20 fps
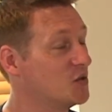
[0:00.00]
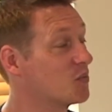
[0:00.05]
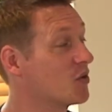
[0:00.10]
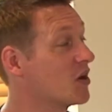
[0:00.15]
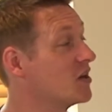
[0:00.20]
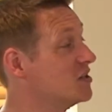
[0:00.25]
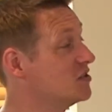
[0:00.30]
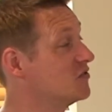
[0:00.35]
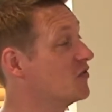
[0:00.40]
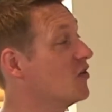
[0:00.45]

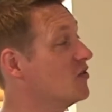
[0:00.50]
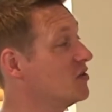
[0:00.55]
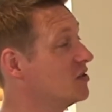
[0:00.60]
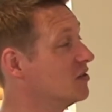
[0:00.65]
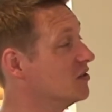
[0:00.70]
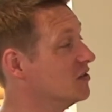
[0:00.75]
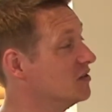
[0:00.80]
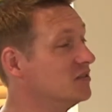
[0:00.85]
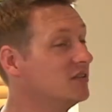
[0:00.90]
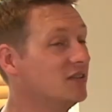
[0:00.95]
brain is very
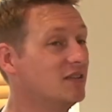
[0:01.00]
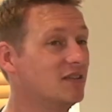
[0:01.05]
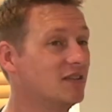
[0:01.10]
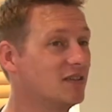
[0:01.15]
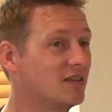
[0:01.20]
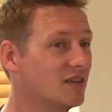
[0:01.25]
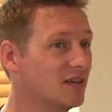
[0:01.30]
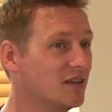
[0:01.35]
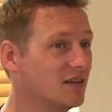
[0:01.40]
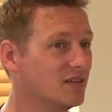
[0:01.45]
good
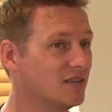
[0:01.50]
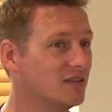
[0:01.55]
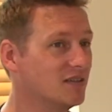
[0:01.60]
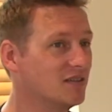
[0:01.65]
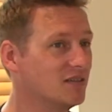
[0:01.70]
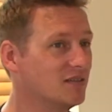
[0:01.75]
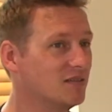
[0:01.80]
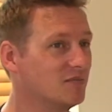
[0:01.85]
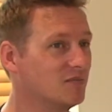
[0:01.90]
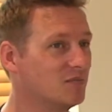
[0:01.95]
at
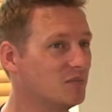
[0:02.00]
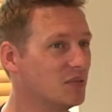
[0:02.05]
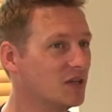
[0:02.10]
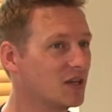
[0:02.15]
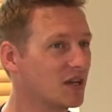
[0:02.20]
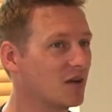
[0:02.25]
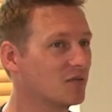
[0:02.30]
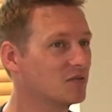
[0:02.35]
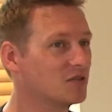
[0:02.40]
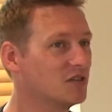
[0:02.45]

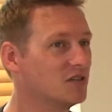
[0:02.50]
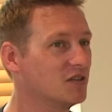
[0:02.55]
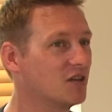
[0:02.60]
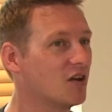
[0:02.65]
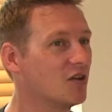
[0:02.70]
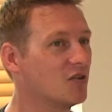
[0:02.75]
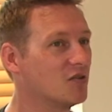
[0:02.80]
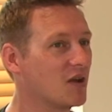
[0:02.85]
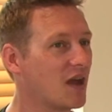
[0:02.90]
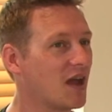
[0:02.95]
being able to
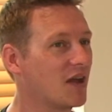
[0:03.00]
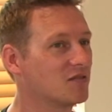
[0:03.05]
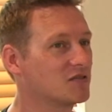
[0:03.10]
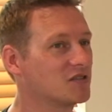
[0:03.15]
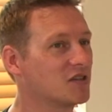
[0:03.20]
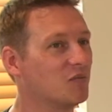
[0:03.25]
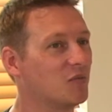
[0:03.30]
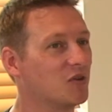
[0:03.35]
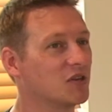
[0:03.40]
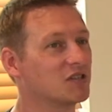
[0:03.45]
know how
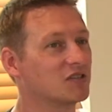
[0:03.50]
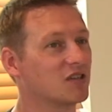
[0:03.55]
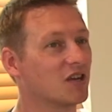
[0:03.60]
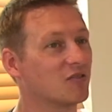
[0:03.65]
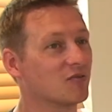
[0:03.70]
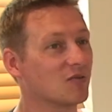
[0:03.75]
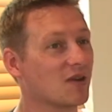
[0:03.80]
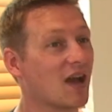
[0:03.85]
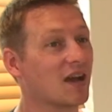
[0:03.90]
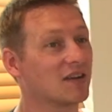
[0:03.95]
someone is
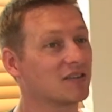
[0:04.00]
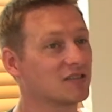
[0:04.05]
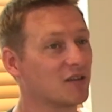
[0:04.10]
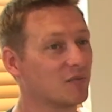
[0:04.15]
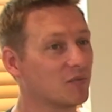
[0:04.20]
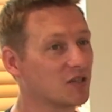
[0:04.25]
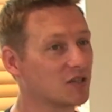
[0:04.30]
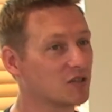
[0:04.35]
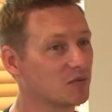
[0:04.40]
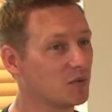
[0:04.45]
going to react to
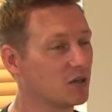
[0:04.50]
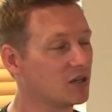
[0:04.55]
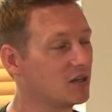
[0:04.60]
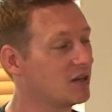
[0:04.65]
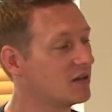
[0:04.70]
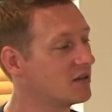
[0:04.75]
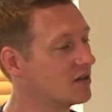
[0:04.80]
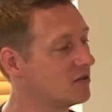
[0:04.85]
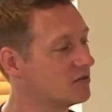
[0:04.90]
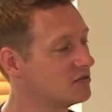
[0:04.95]
something. It's a bit
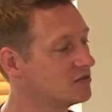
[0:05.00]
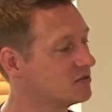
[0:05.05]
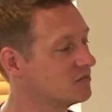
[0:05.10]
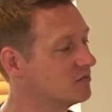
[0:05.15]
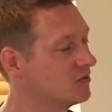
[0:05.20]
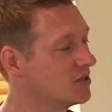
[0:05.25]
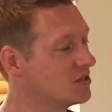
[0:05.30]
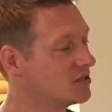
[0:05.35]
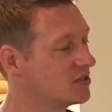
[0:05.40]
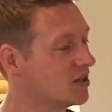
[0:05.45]
like there
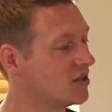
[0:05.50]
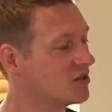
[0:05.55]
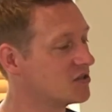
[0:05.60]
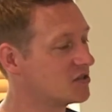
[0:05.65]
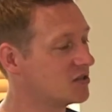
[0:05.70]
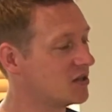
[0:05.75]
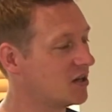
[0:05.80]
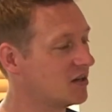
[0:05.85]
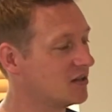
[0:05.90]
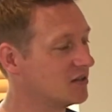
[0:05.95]
was
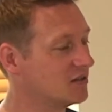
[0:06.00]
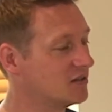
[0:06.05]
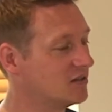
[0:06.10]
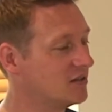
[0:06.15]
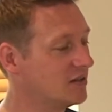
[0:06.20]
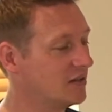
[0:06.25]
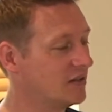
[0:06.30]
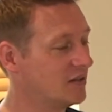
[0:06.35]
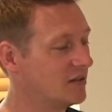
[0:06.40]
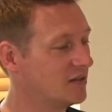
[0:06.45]
research done
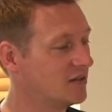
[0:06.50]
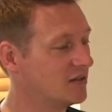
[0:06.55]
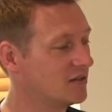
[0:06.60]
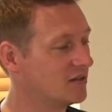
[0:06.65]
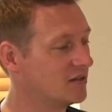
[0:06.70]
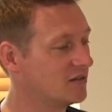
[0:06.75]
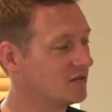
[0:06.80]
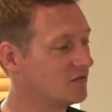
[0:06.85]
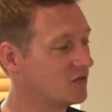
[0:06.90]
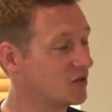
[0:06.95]

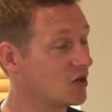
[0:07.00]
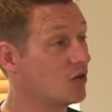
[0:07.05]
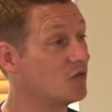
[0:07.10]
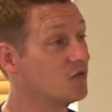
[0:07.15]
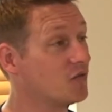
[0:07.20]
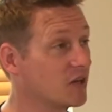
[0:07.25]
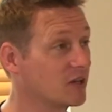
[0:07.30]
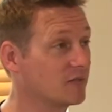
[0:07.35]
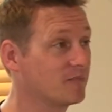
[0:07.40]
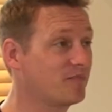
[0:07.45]
for
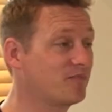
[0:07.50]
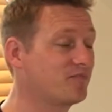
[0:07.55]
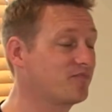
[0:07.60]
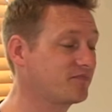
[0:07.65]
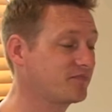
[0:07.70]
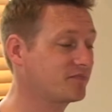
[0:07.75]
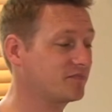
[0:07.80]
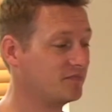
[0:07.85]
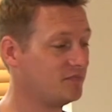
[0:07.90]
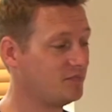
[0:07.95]
golfing,
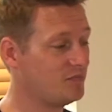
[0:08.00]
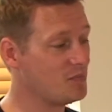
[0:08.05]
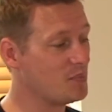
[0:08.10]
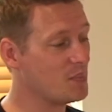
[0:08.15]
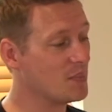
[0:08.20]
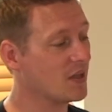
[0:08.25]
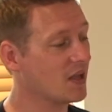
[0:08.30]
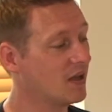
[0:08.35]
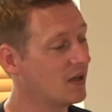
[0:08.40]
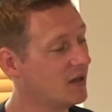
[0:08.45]

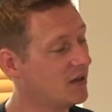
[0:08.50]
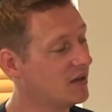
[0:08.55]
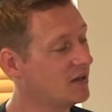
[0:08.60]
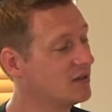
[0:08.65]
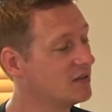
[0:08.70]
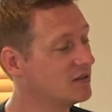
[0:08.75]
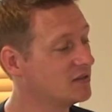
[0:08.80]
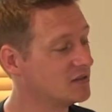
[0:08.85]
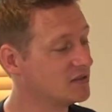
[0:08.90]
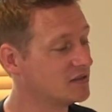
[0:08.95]

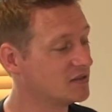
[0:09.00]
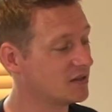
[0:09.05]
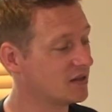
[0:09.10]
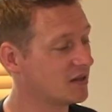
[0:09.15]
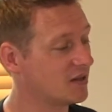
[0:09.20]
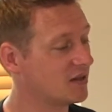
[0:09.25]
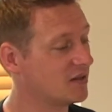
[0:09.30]
and